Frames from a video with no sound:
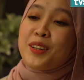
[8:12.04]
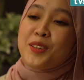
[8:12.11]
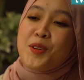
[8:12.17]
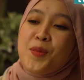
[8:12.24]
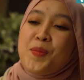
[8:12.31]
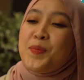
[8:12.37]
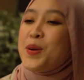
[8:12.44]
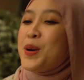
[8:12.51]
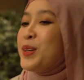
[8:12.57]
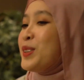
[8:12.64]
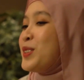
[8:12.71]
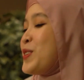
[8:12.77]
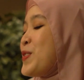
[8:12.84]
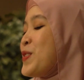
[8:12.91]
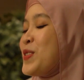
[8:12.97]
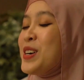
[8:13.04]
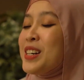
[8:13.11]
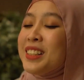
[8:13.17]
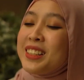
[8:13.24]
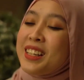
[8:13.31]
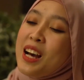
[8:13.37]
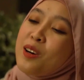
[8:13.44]
I'm
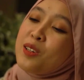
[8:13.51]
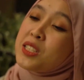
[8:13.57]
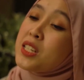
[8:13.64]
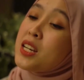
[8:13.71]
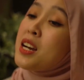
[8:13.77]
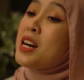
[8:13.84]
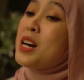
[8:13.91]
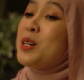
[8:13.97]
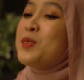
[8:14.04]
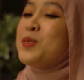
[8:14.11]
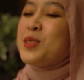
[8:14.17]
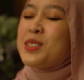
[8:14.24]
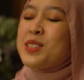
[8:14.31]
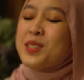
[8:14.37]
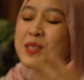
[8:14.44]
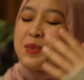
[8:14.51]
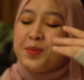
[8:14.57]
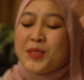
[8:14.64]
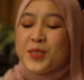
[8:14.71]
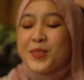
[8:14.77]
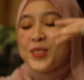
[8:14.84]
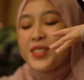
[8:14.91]
adapting really
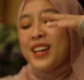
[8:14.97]
well.